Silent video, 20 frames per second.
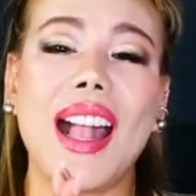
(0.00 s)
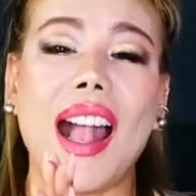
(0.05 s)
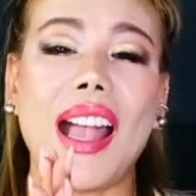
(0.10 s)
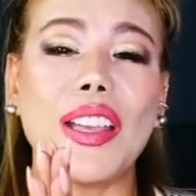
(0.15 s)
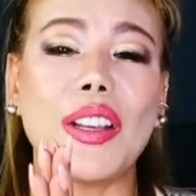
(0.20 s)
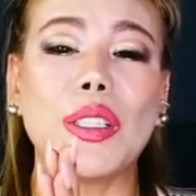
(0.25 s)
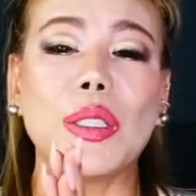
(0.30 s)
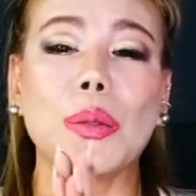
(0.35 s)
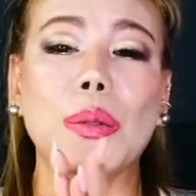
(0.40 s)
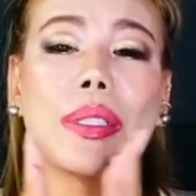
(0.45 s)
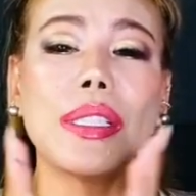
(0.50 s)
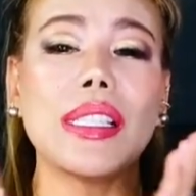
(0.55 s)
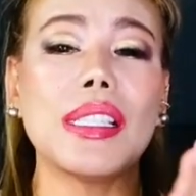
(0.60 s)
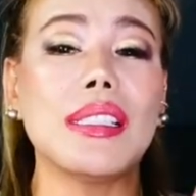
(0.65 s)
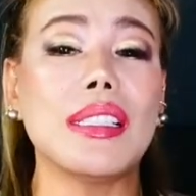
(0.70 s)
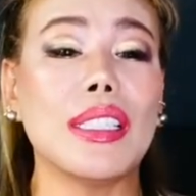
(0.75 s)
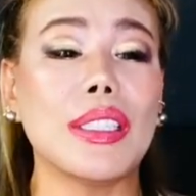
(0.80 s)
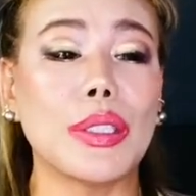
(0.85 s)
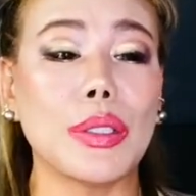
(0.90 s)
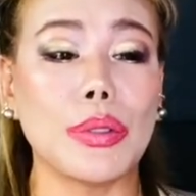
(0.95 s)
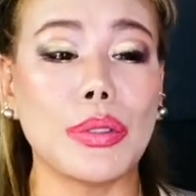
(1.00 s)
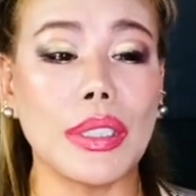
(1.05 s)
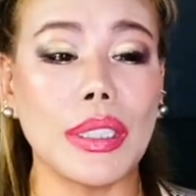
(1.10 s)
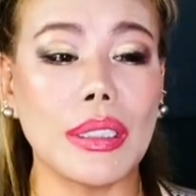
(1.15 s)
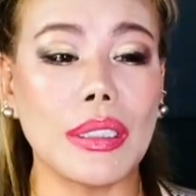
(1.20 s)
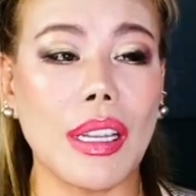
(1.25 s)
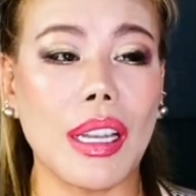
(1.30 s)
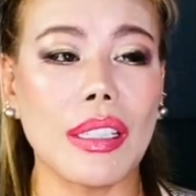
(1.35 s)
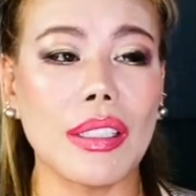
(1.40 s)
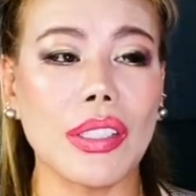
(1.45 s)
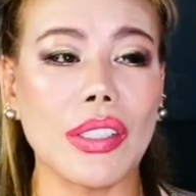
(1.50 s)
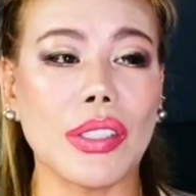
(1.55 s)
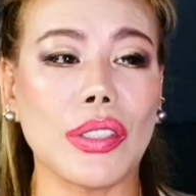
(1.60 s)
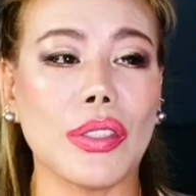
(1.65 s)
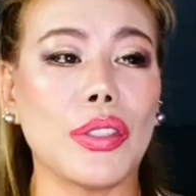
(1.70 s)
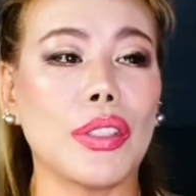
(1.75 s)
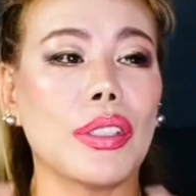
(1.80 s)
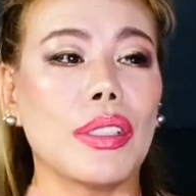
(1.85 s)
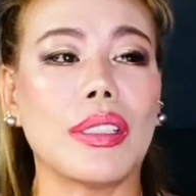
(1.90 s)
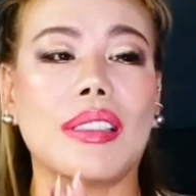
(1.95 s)
I always need to retouch
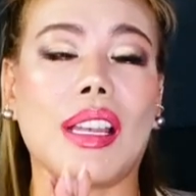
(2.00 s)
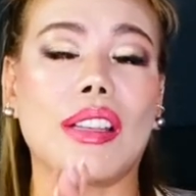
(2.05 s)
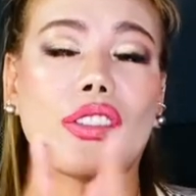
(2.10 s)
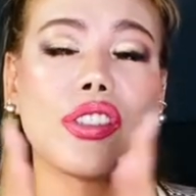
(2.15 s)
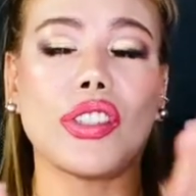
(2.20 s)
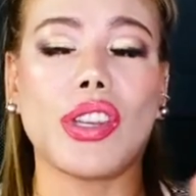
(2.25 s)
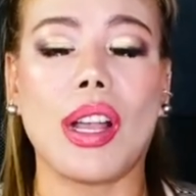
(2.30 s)
or touch